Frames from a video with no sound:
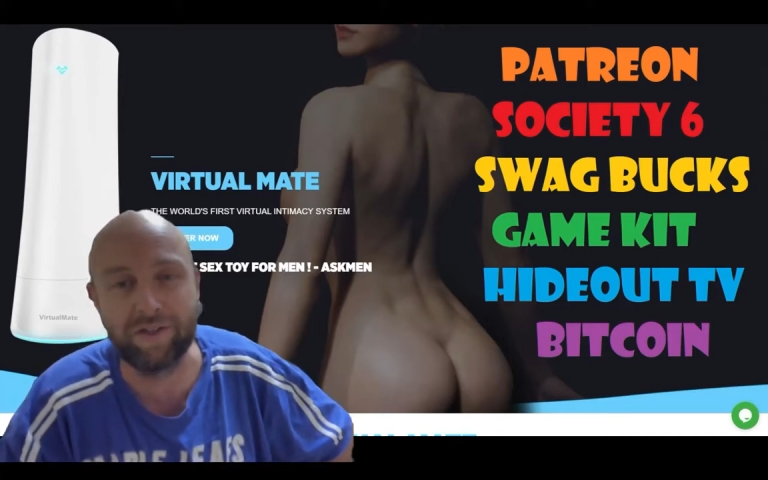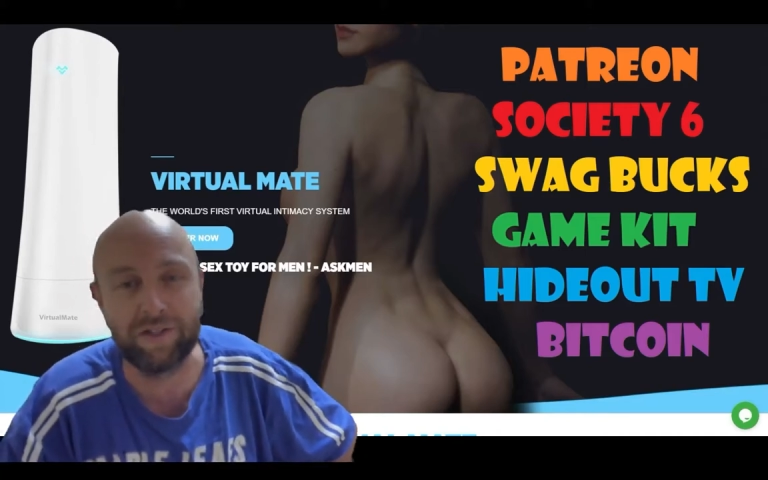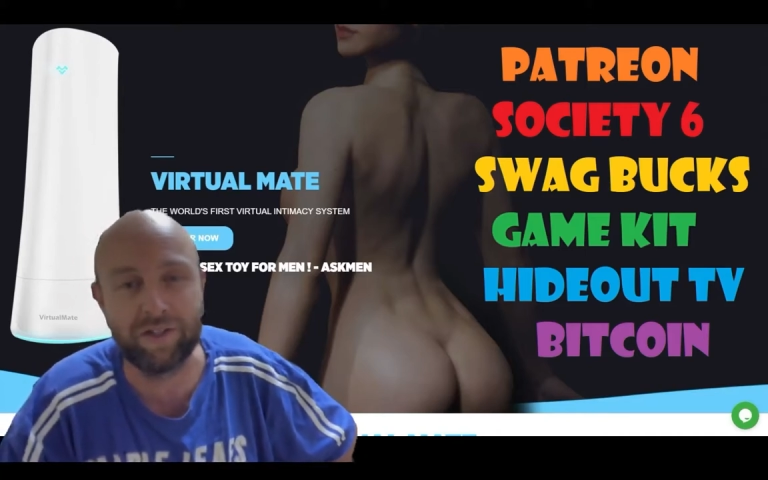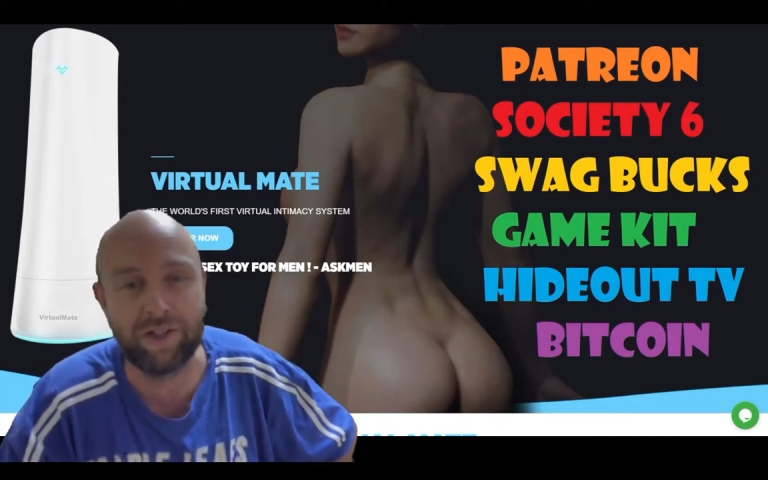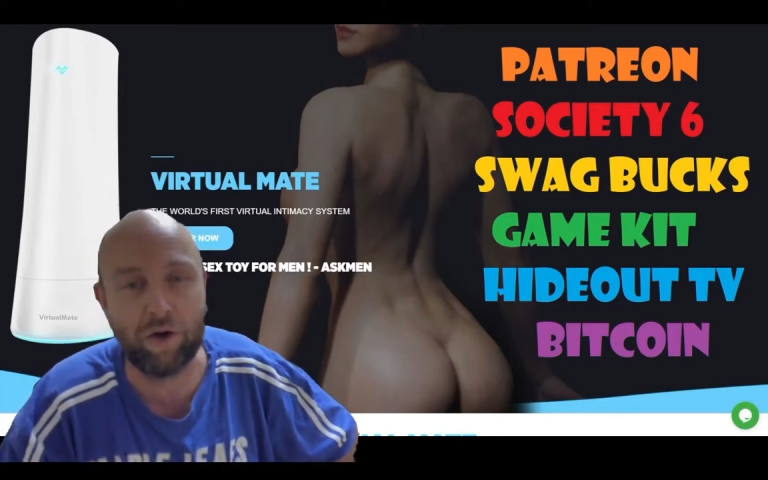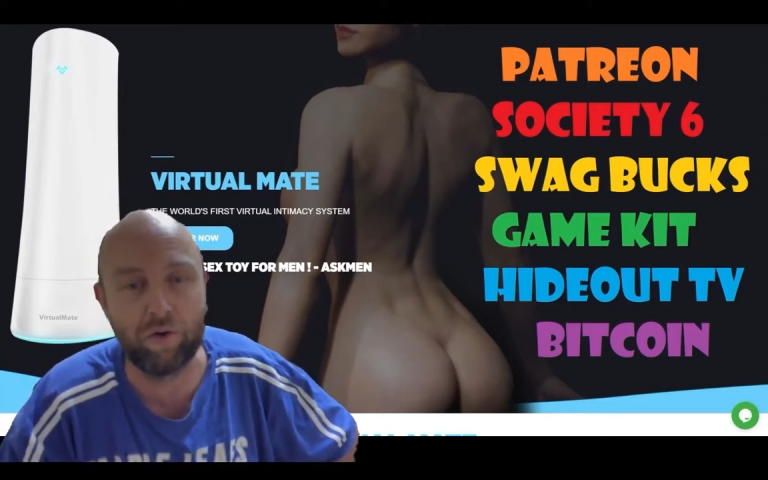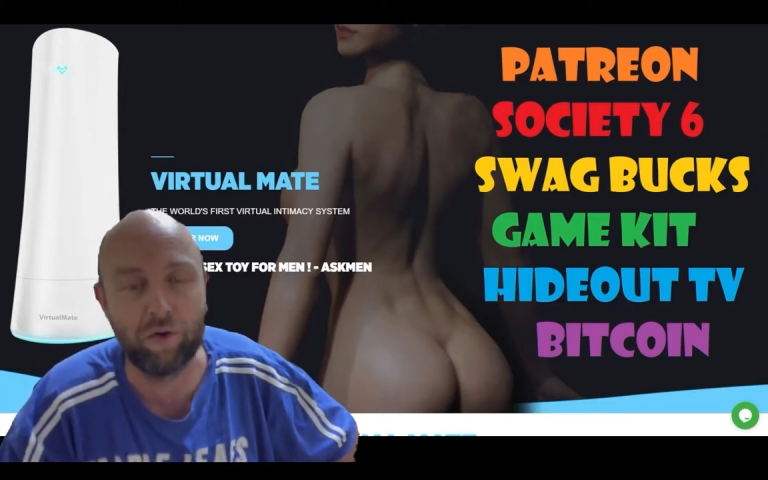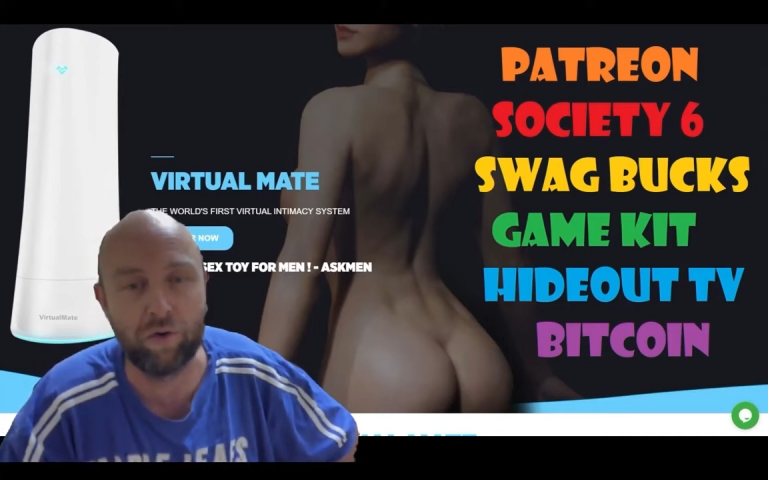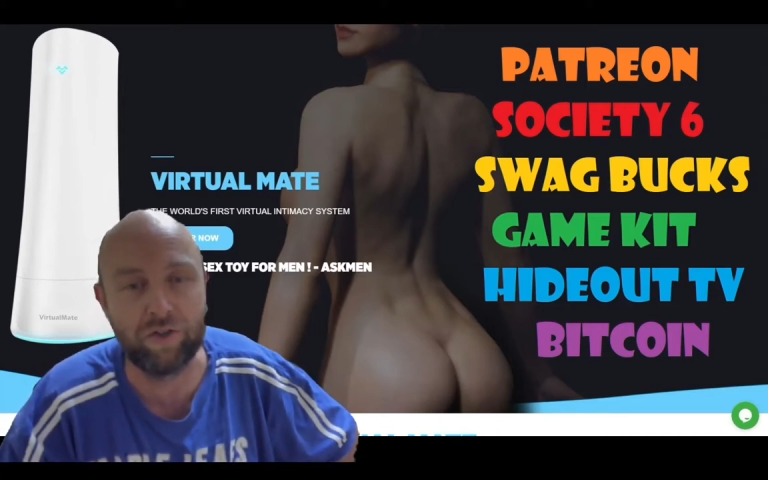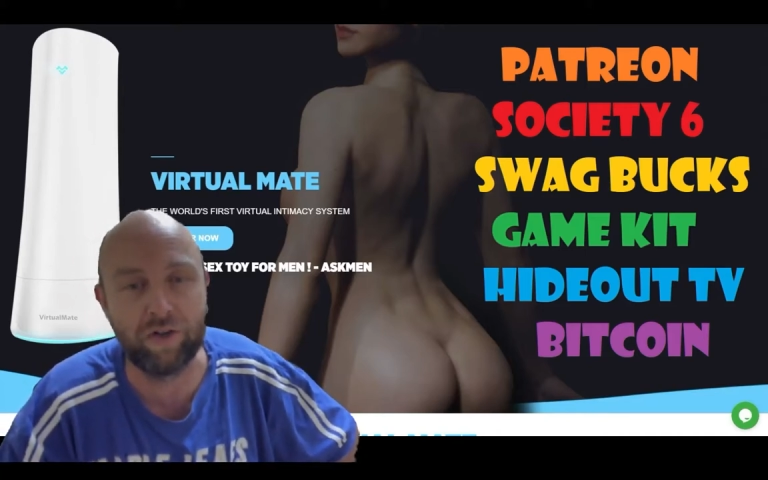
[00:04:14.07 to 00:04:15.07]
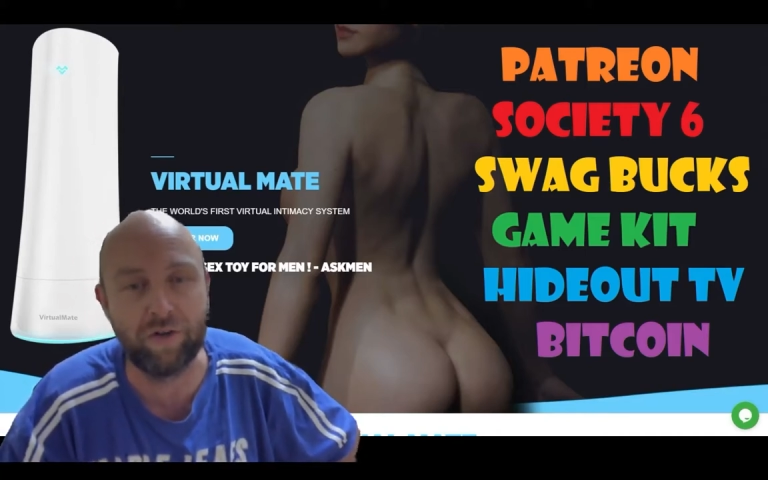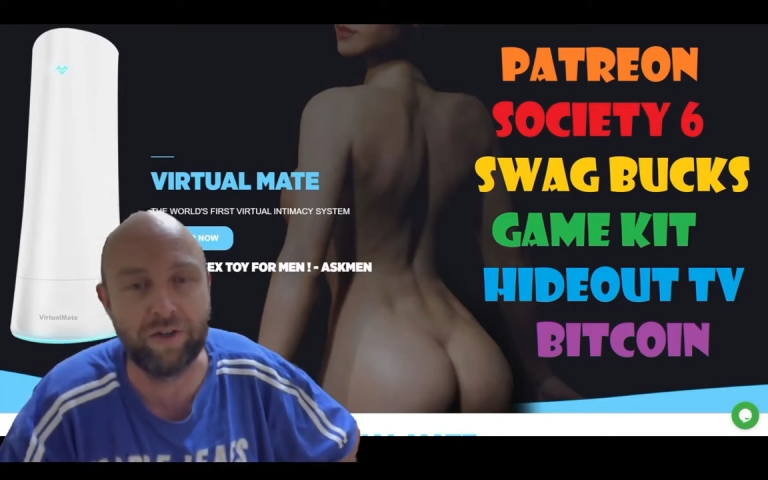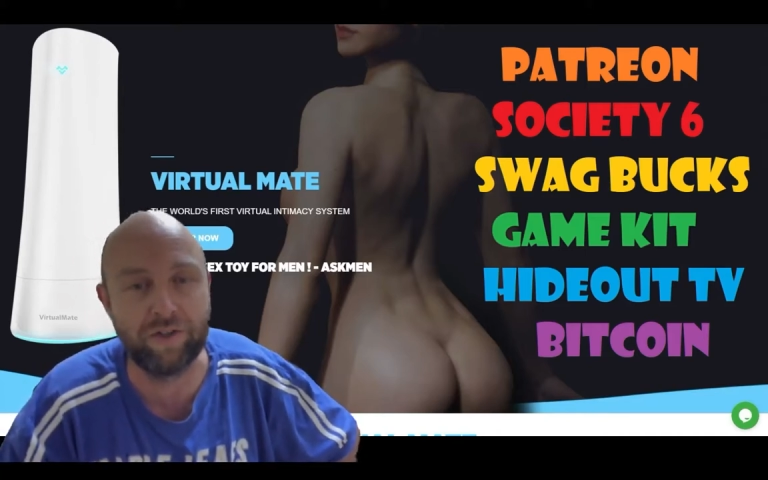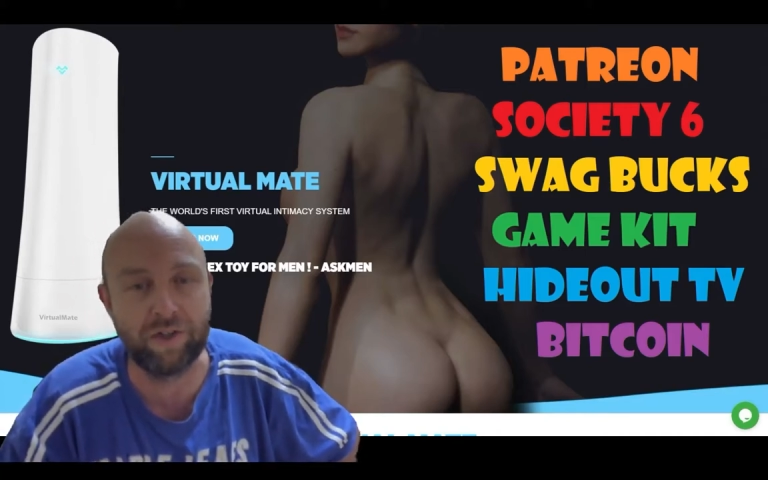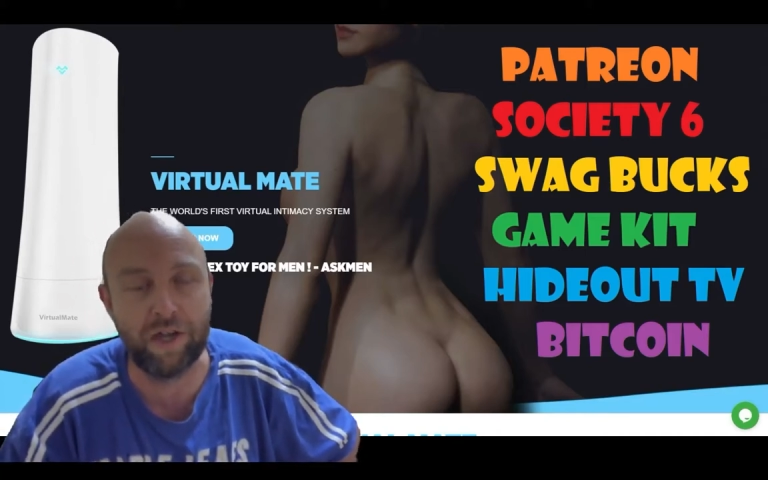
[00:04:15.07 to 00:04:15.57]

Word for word: discount code service like